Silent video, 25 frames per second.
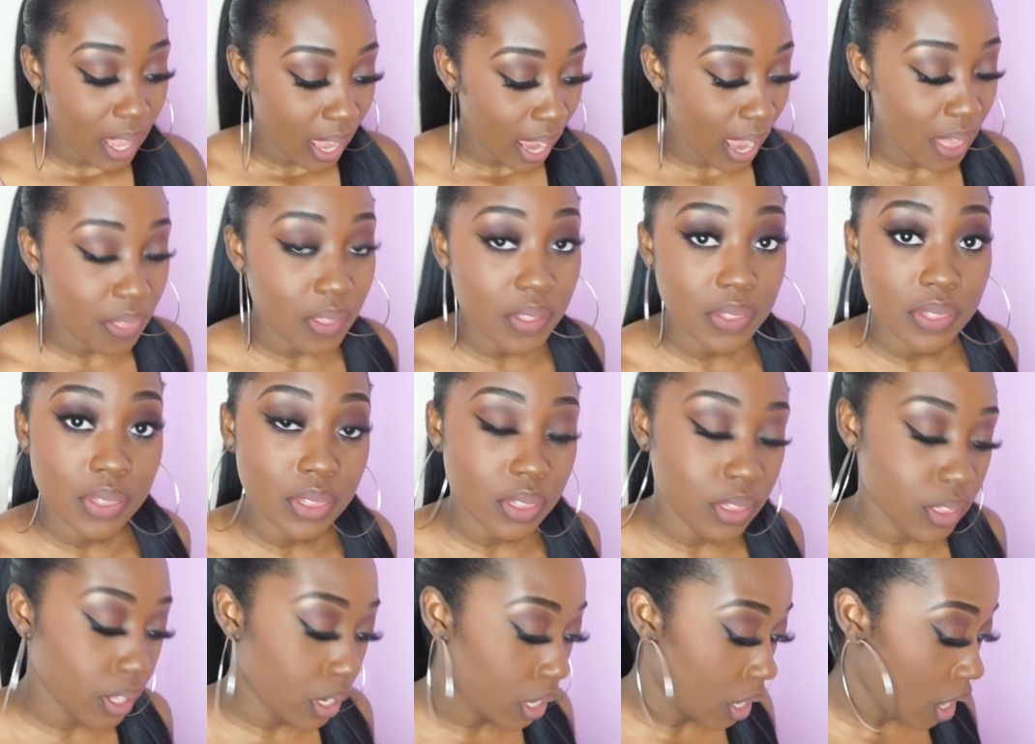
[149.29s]
And
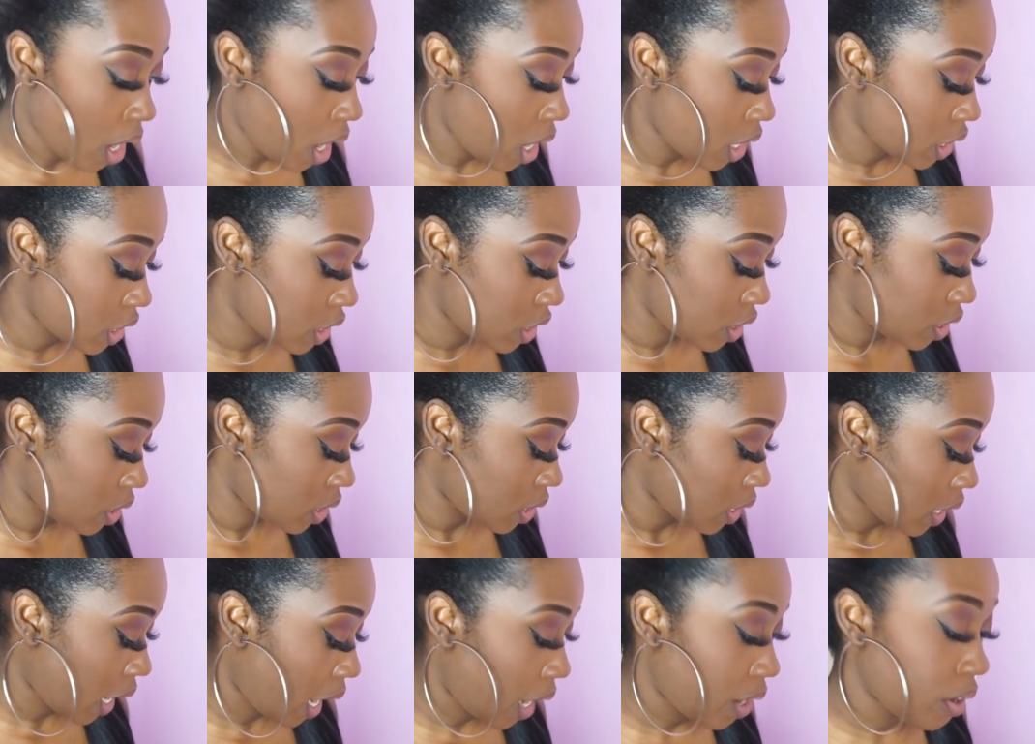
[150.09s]
then the last
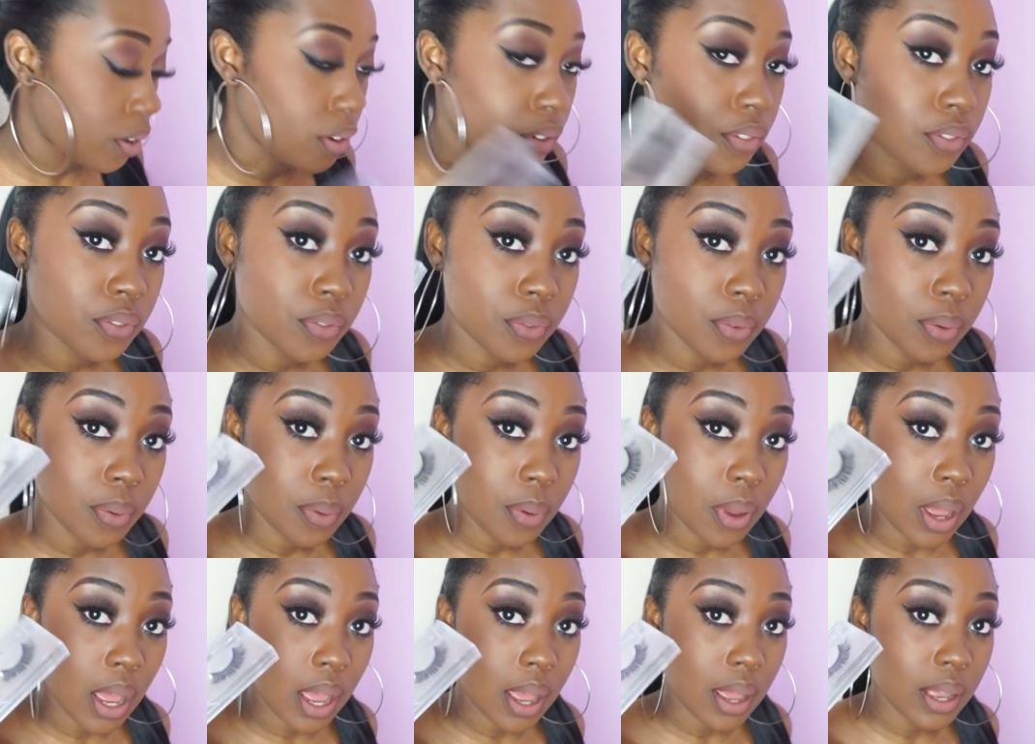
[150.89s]
kind of
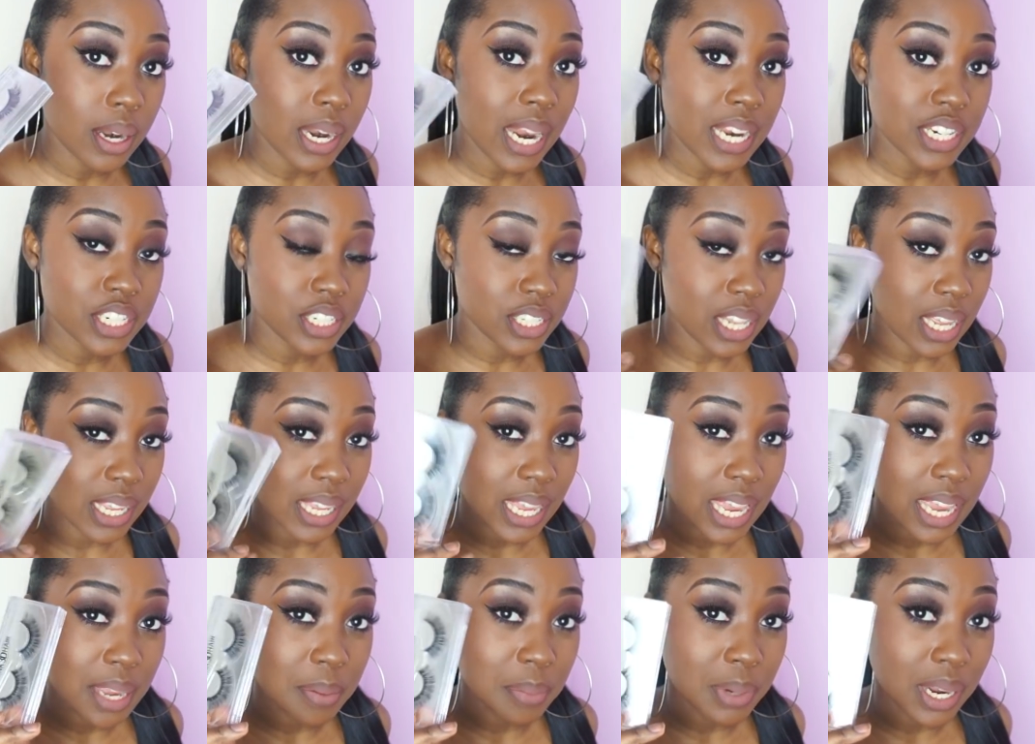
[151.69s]
lashes that
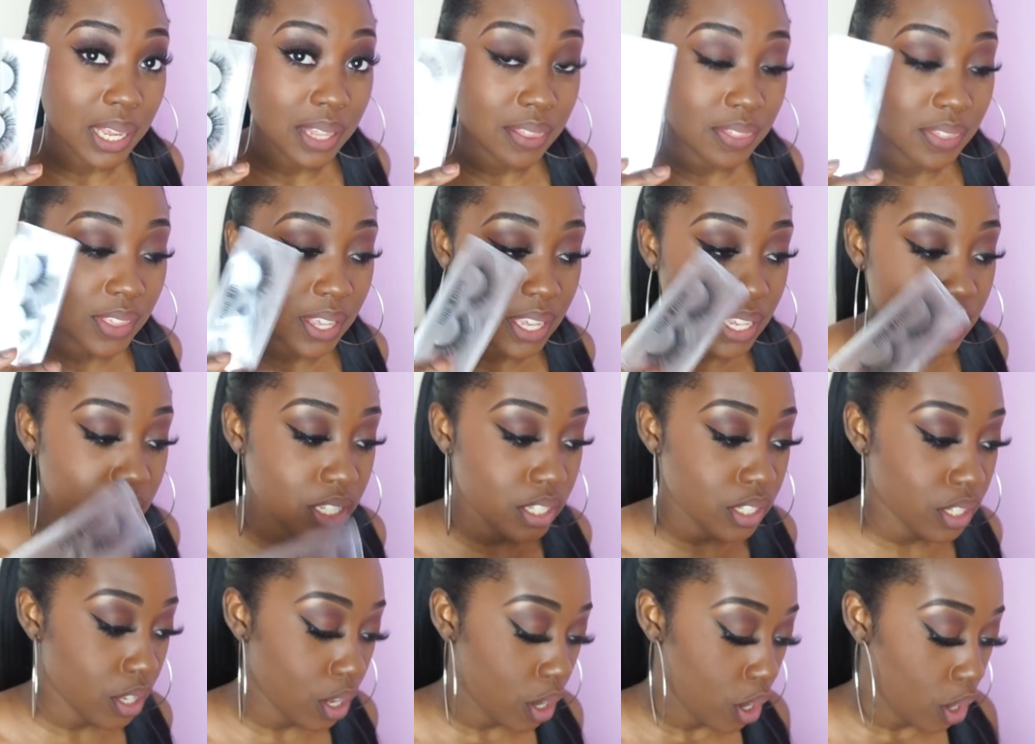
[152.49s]
came like
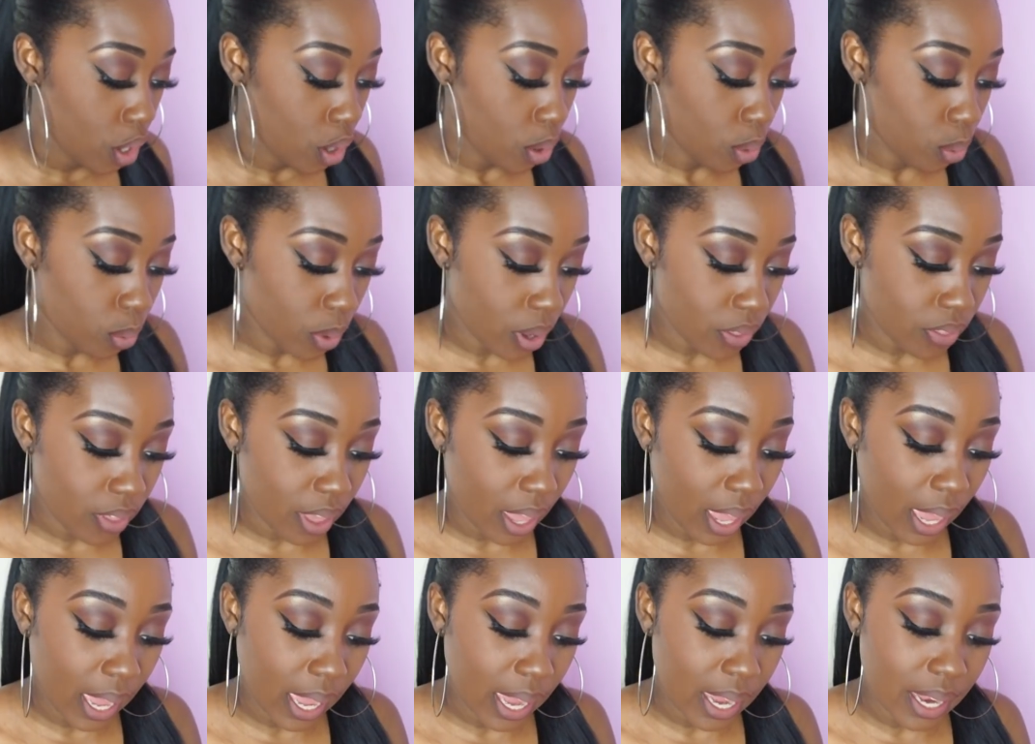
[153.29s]
this were the
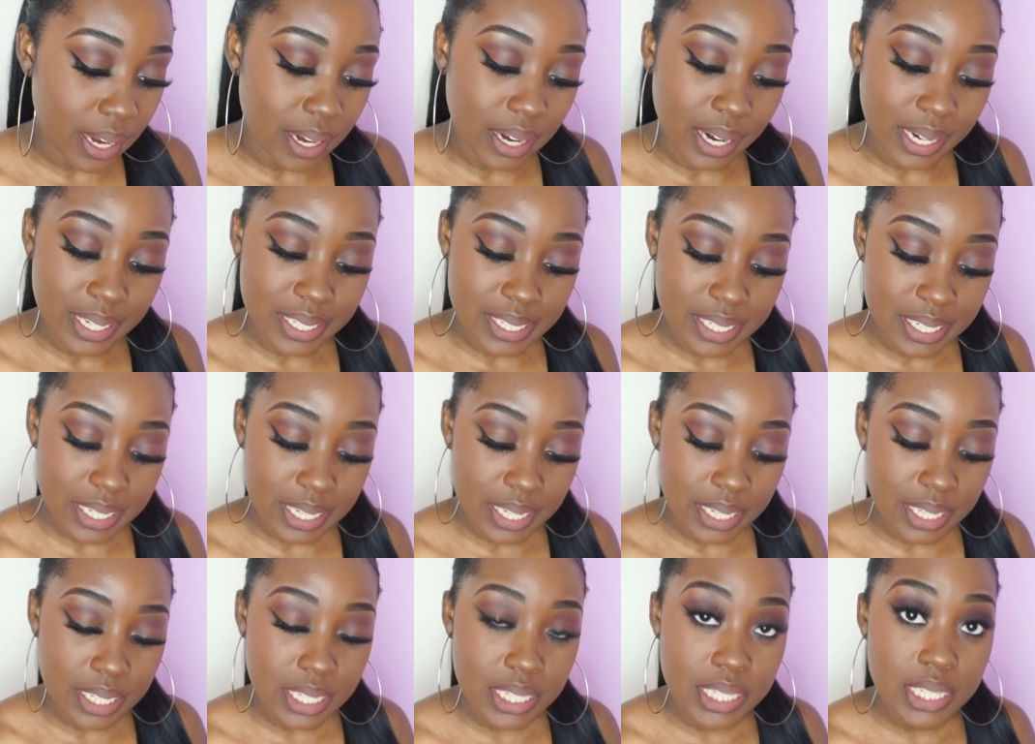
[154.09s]

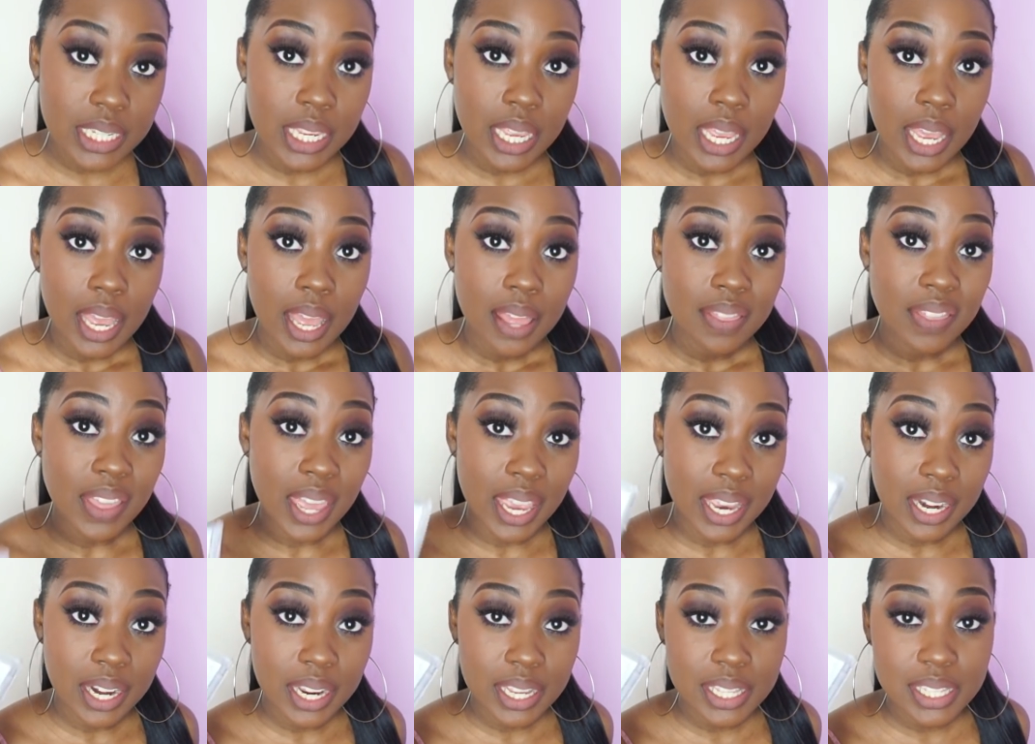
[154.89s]
A19s. The
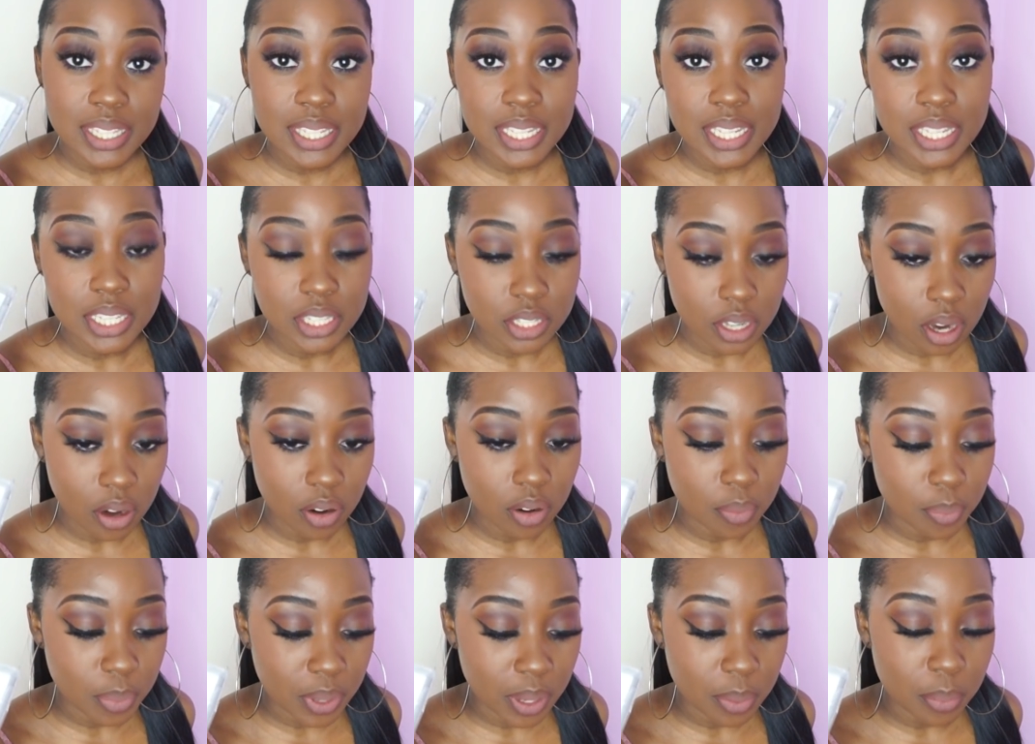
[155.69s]
A19s are
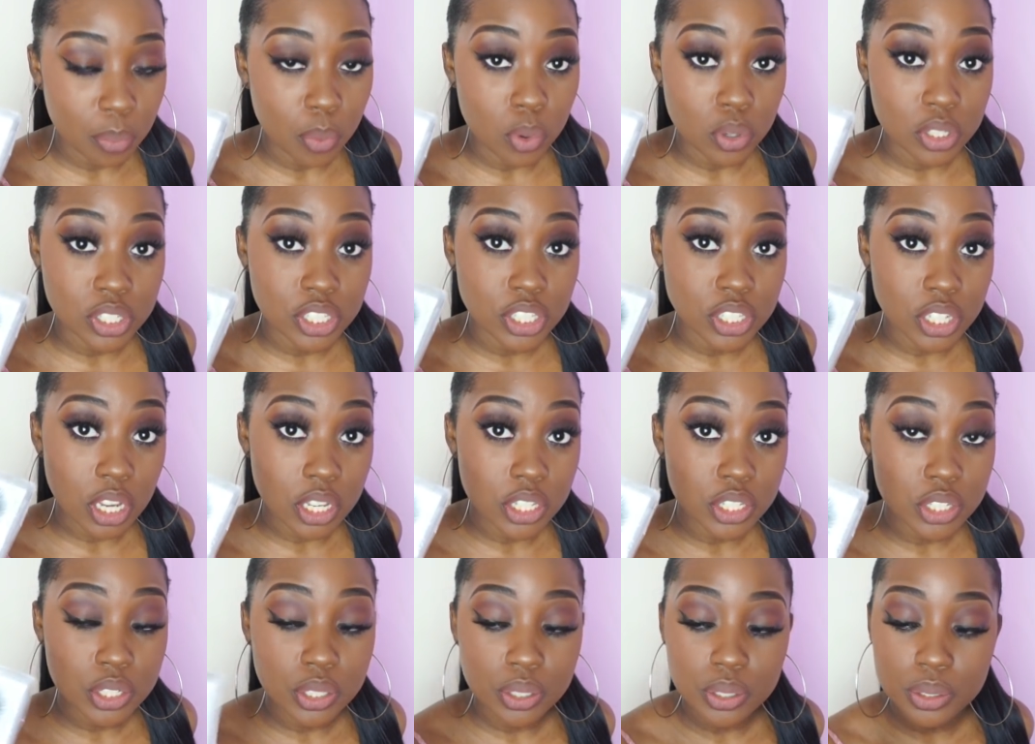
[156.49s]
a bit more
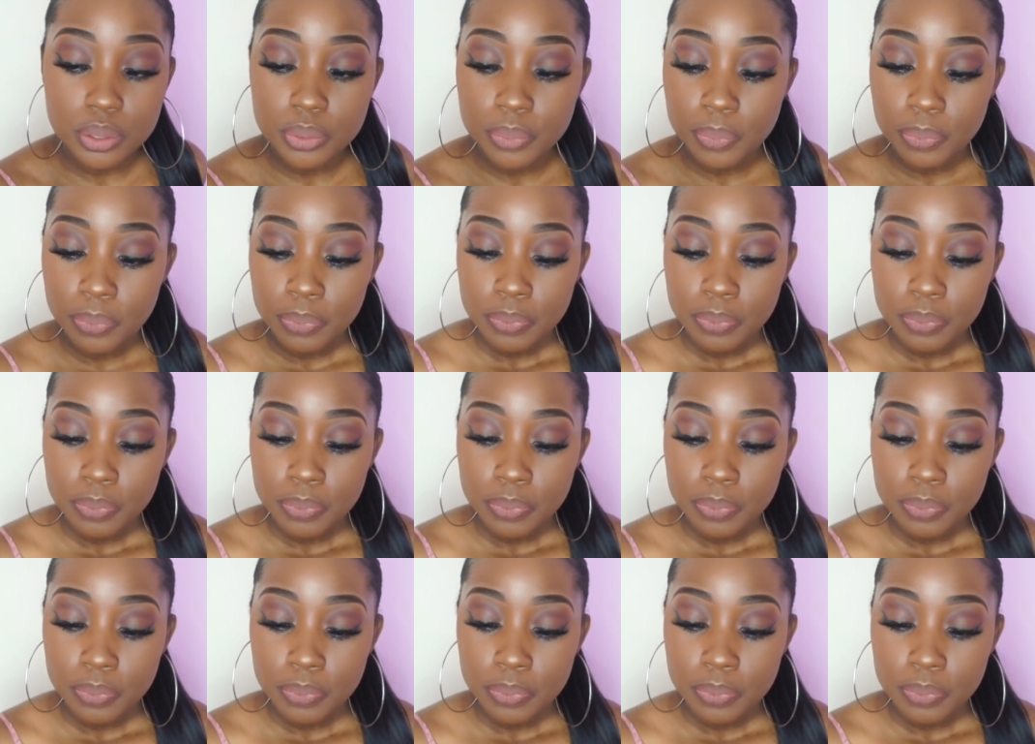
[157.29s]
subtle.